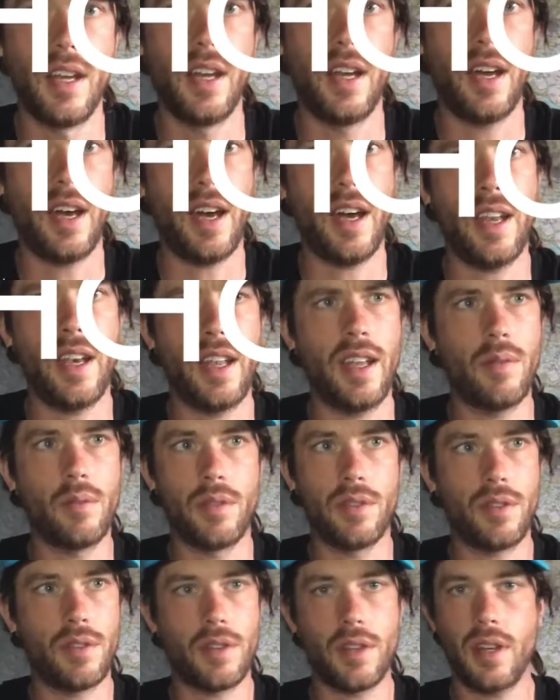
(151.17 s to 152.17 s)
and it
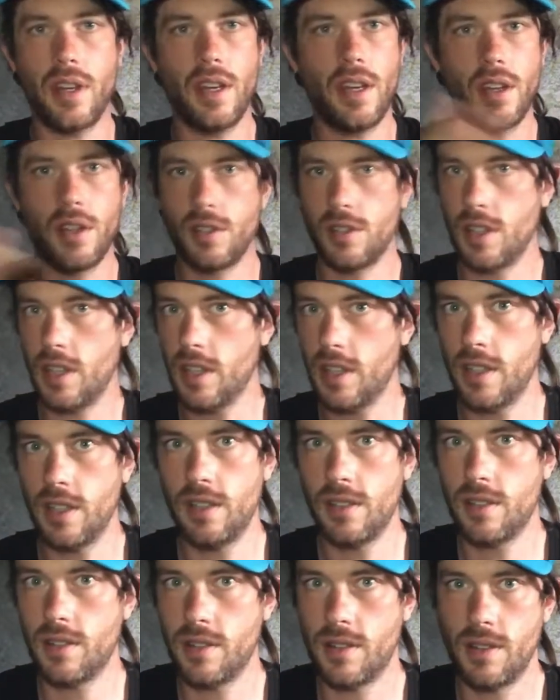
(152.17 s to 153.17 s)
was 30 odd
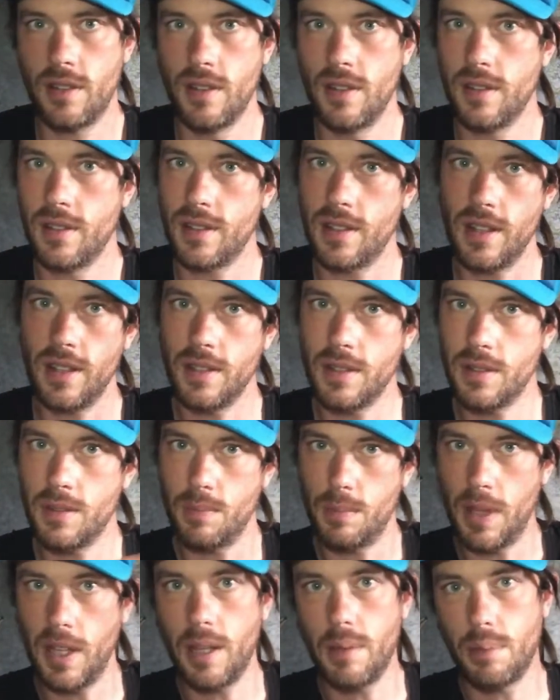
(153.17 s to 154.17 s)
years since
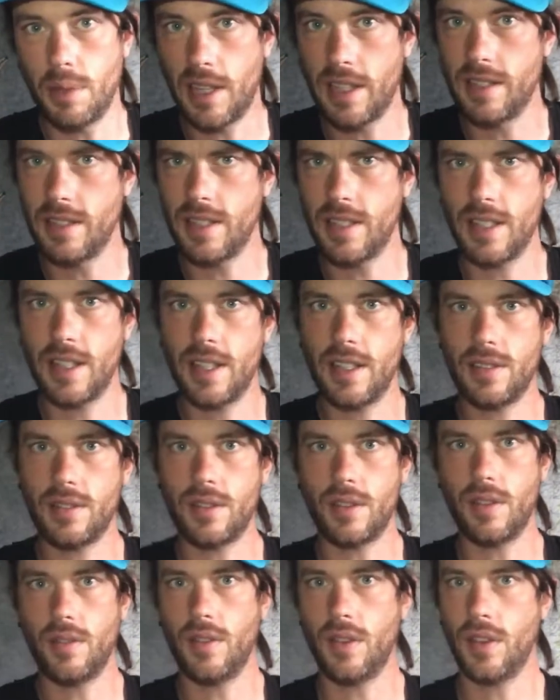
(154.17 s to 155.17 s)
Billy Bland did it.
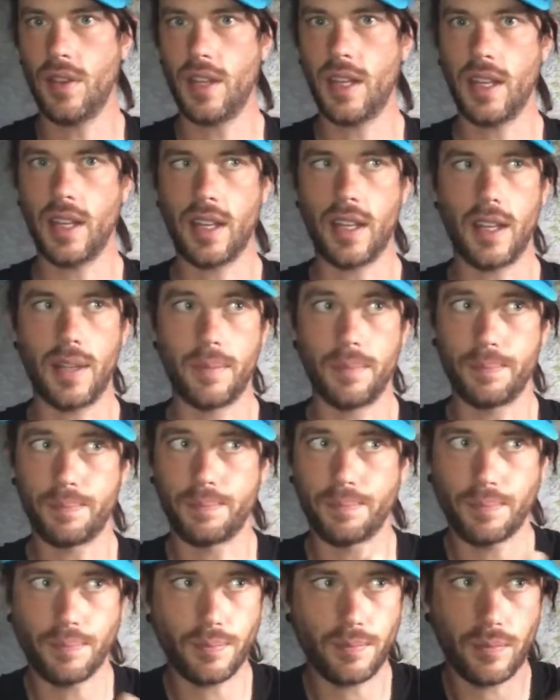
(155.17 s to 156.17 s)
So if you think,
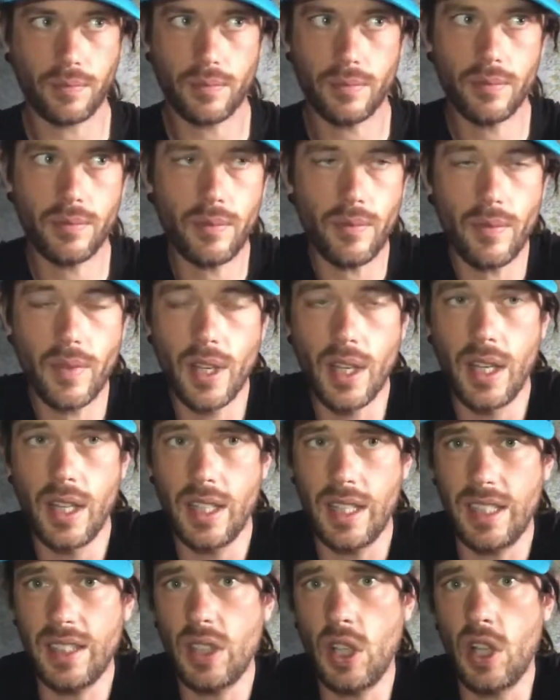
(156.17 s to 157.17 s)

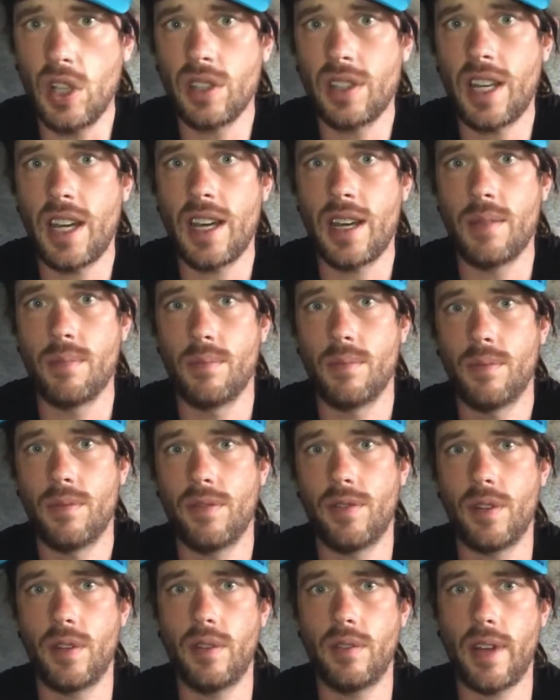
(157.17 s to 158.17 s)
that's a long time
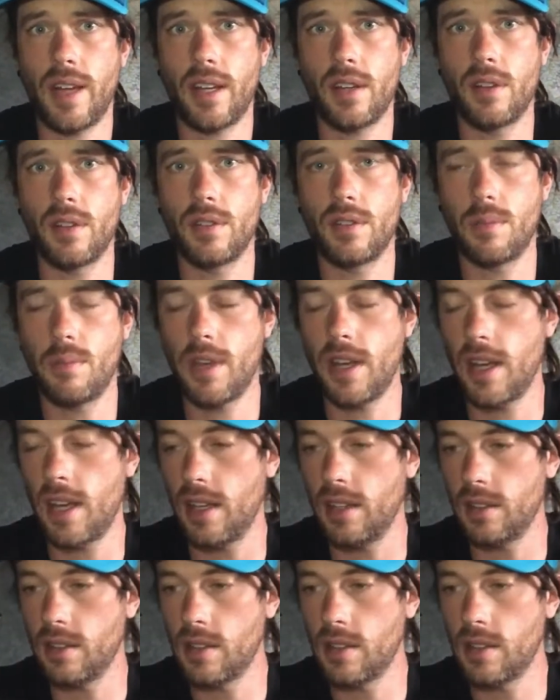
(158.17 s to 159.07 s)
for a record to be held.